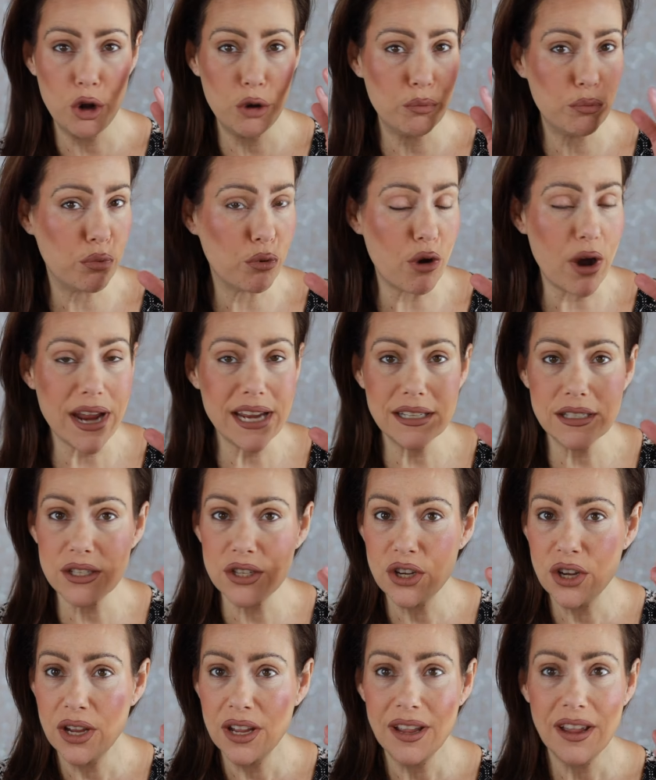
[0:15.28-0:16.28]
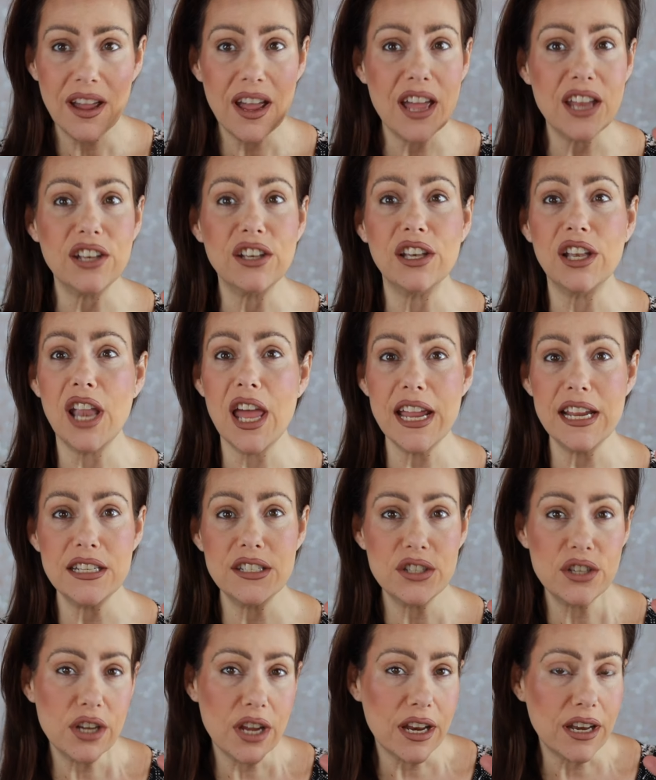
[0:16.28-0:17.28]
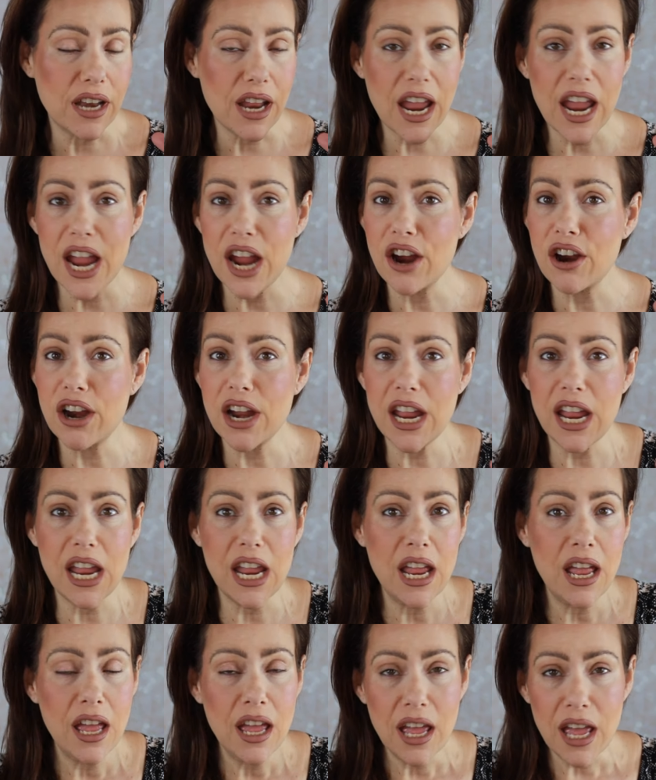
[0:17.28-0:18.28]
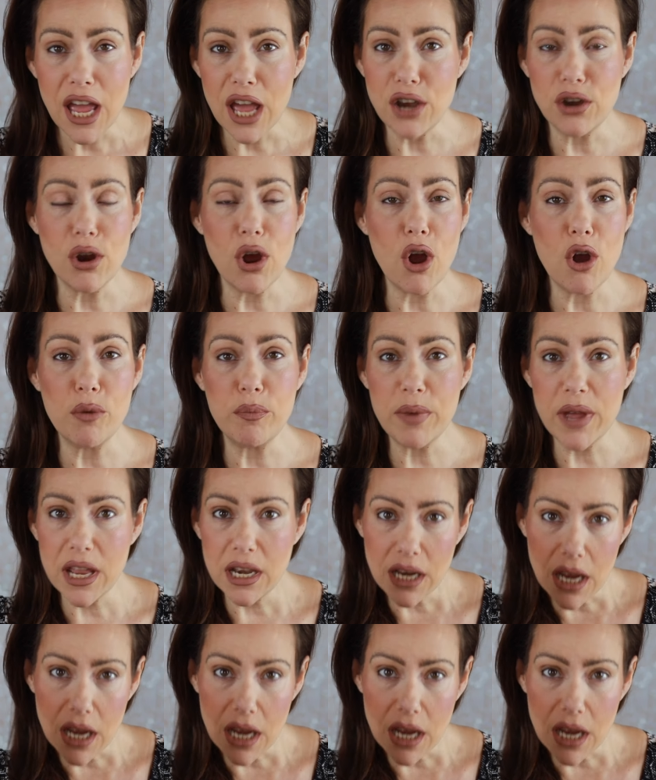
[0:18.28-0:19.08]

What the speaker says: bright and light and airy and open,